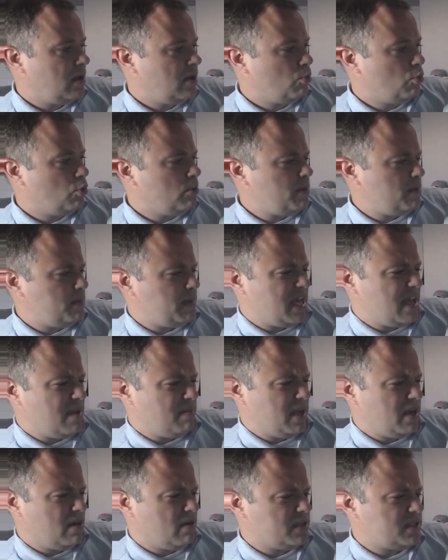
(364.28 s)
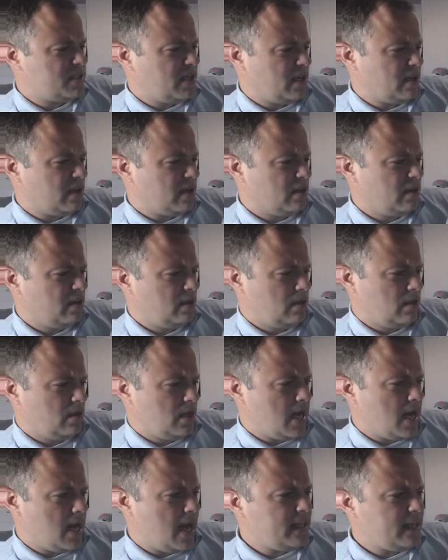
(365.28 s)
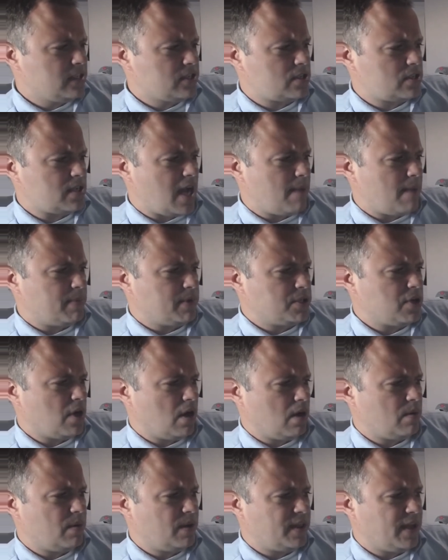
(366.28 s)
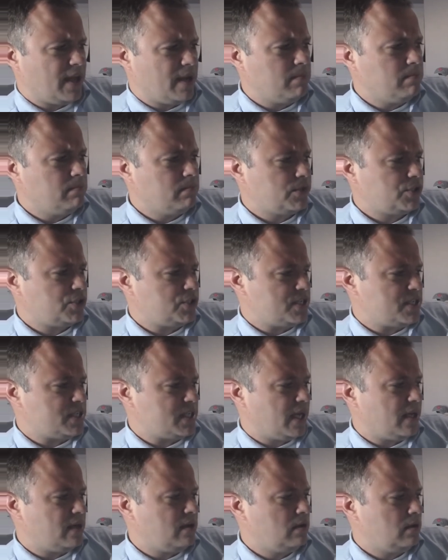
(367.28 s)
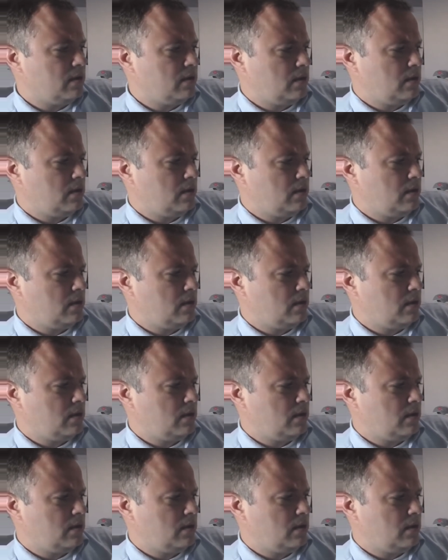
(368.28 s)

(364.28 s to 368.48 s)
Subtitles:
Ruby became irritated. "I didn't stop and talk with them," she said.